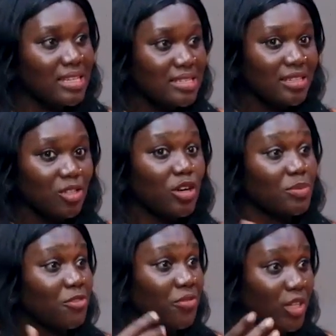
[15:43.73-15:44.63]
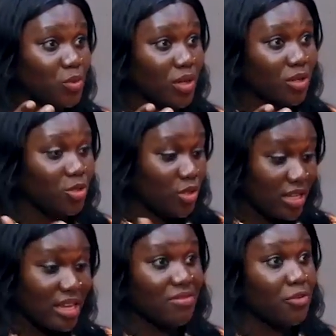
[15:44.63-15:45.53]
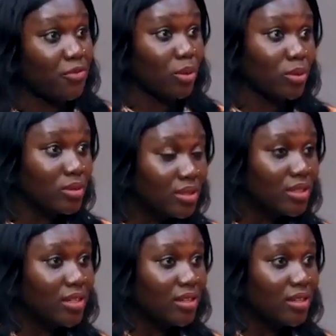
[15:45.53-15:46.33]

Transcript: That's it. It can be virtual. You can have a phone,